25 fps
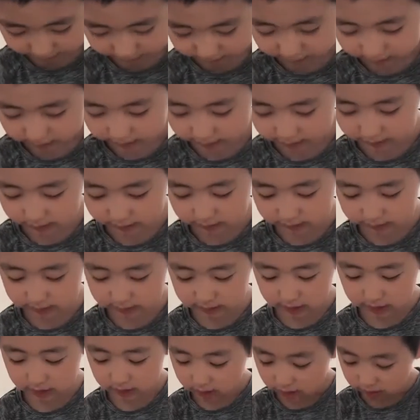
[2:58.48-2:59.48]
And
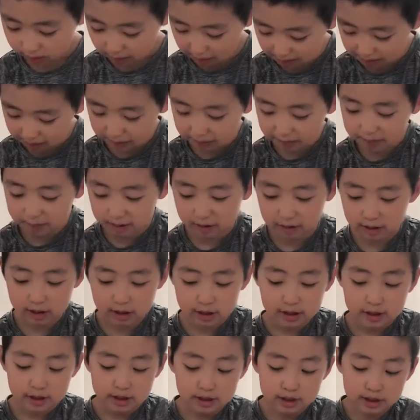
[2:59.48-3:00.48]
you remember,
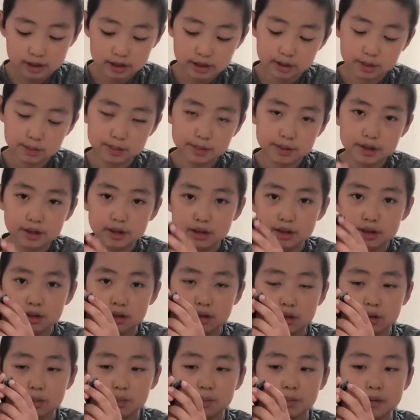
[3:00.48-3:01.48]
you need to be a little
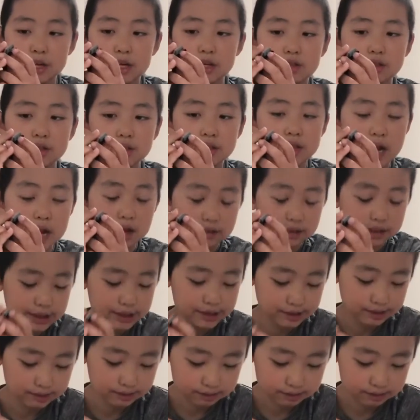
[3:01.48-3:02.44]
piece down here.